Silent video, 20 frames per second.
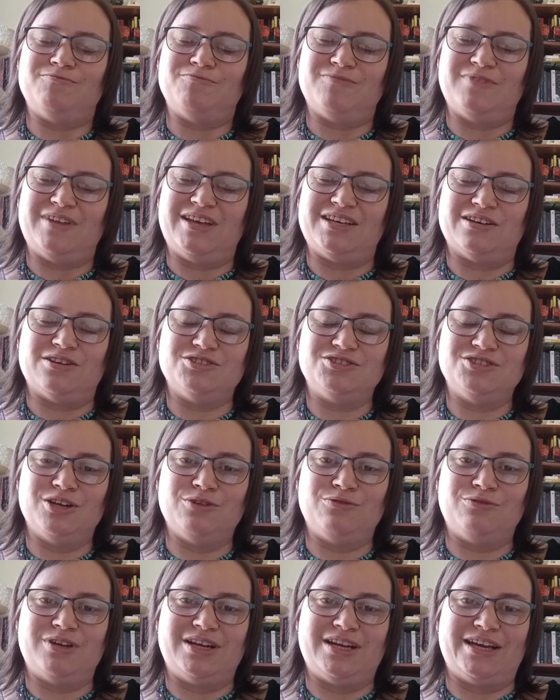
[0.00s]
It all
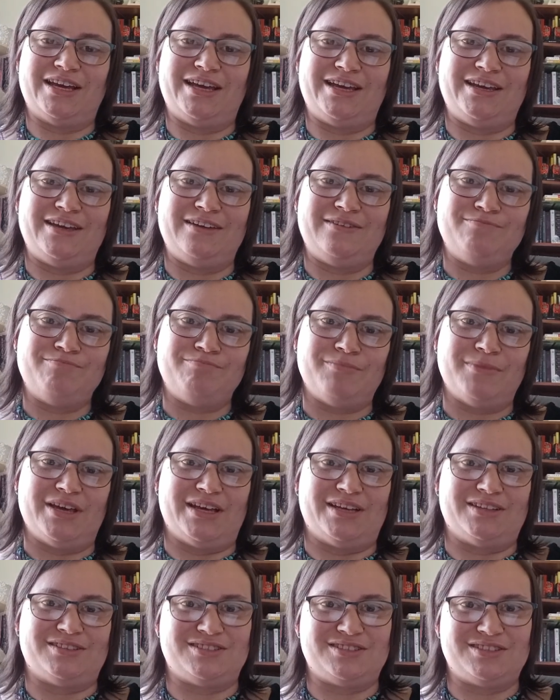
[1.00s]
started when I
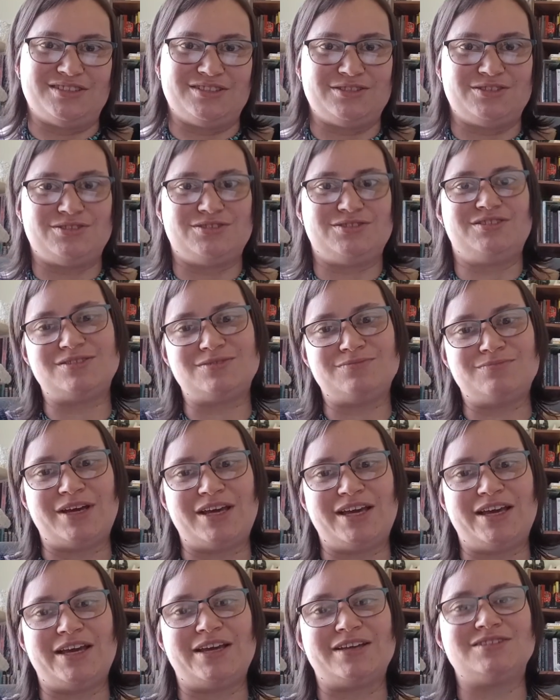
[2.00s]
met
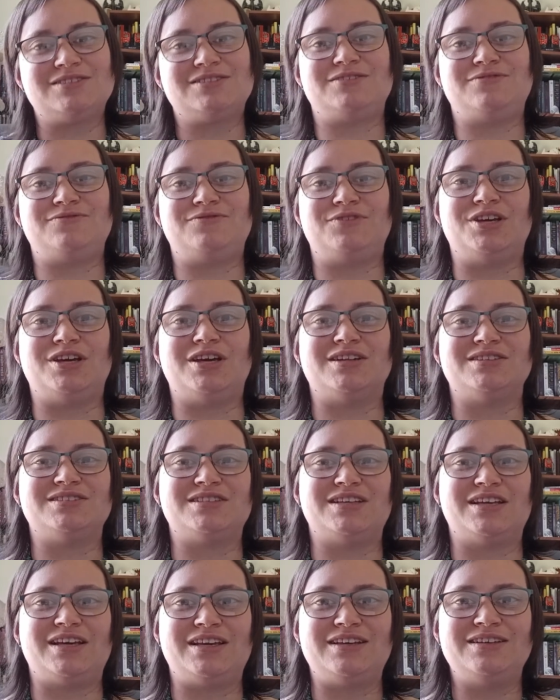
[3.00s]
my
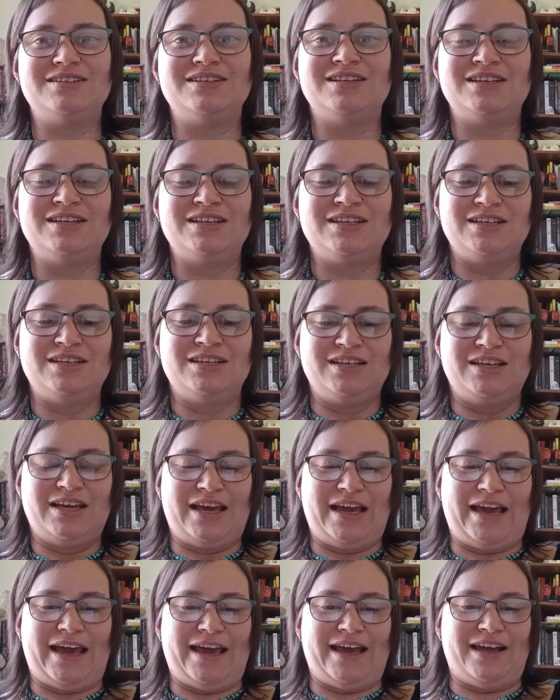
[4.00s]
ex-fiance,
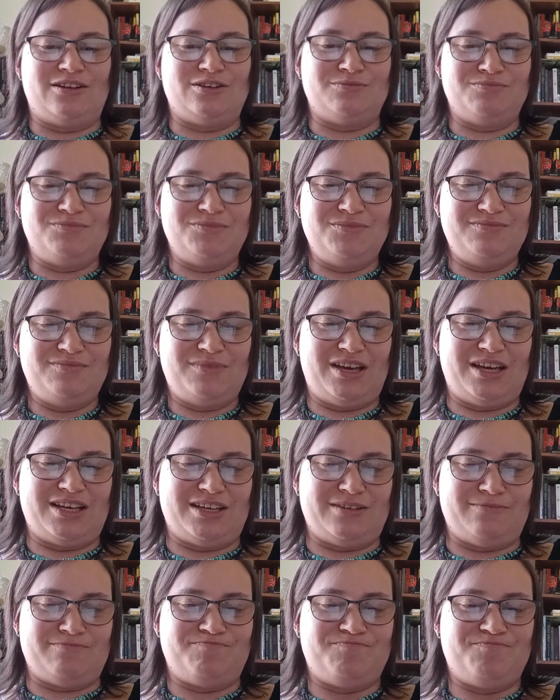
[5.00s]
Adam.
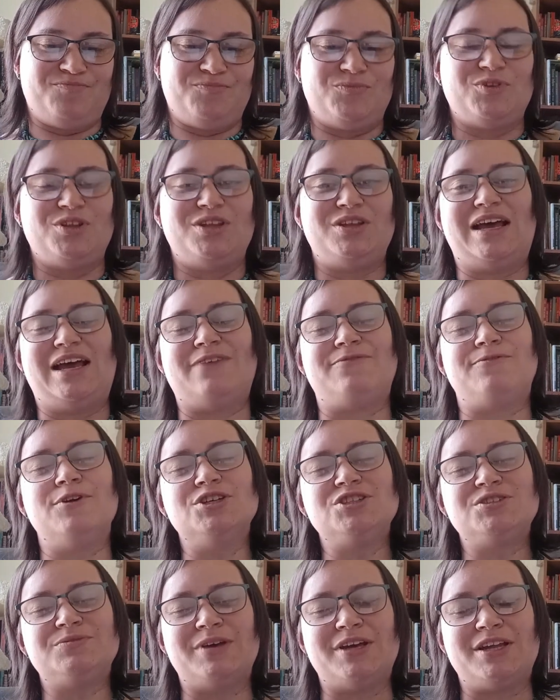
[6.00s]
Um, I
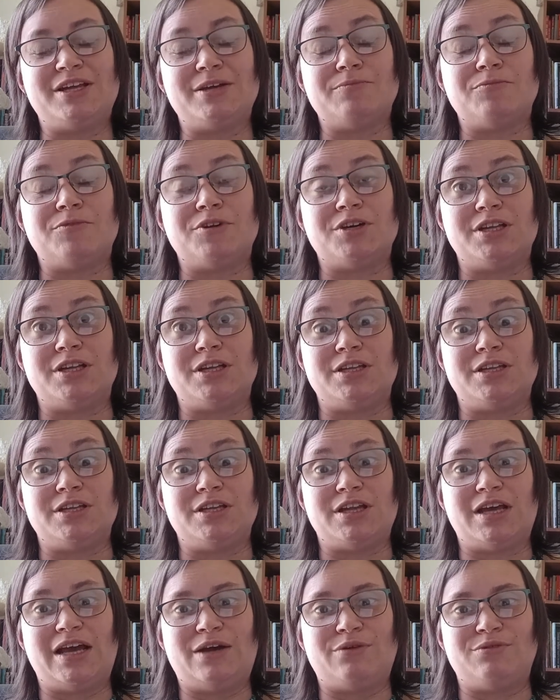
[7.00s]
first met him when
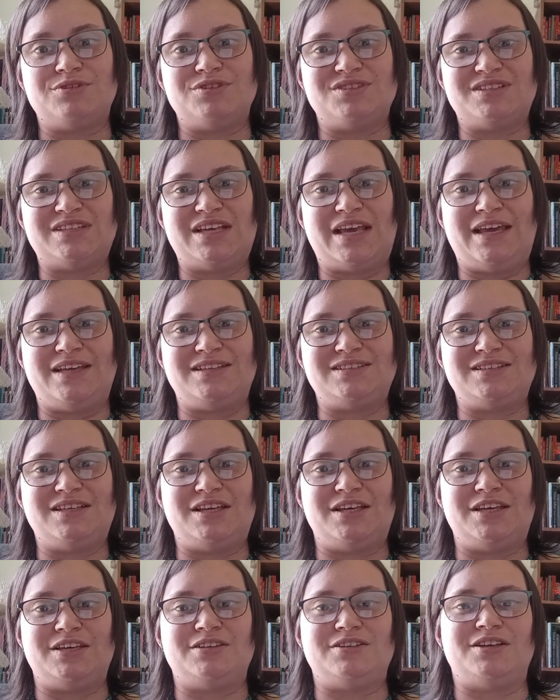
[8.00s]
I was
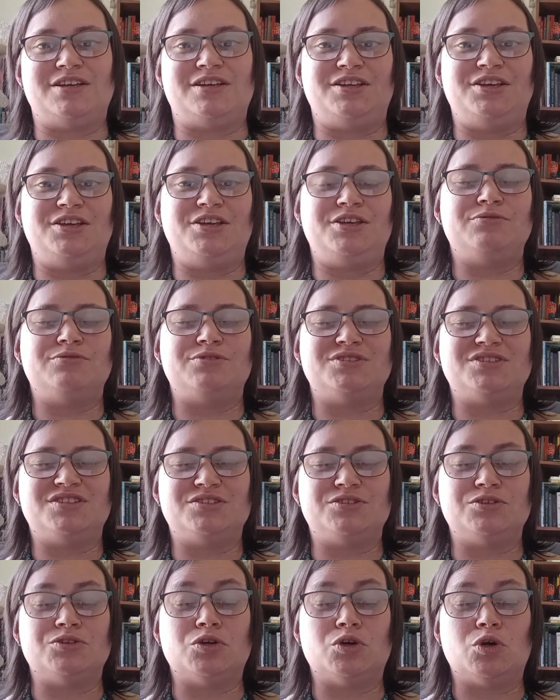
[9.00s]
eighteen, and he was
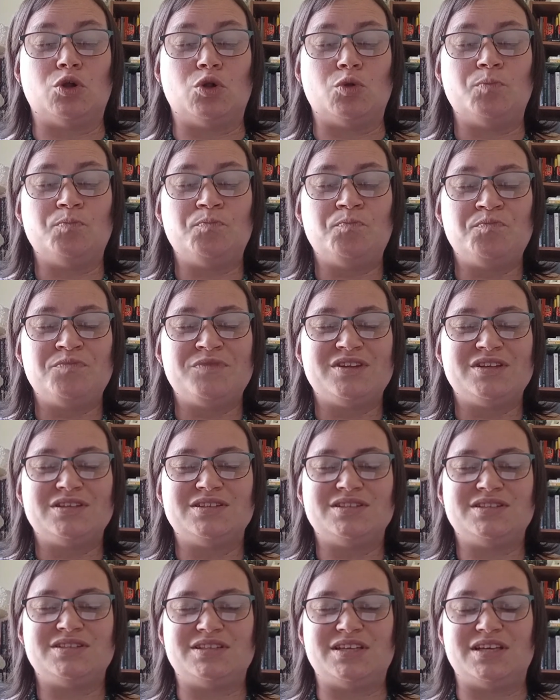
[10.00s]
still
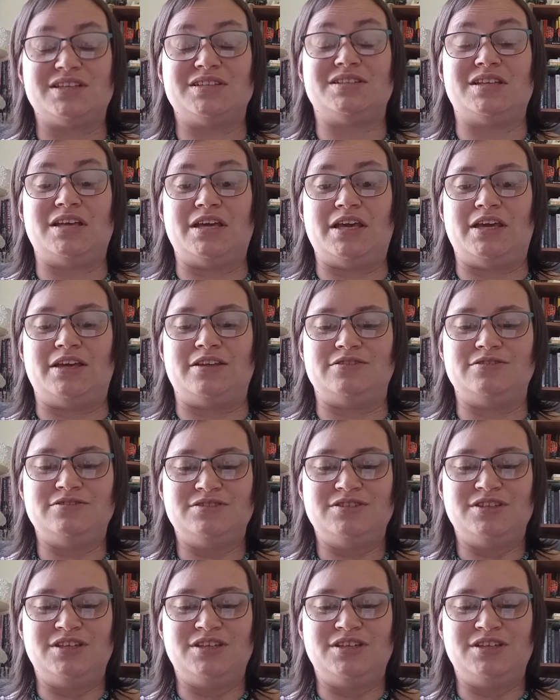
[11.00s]
sixteen.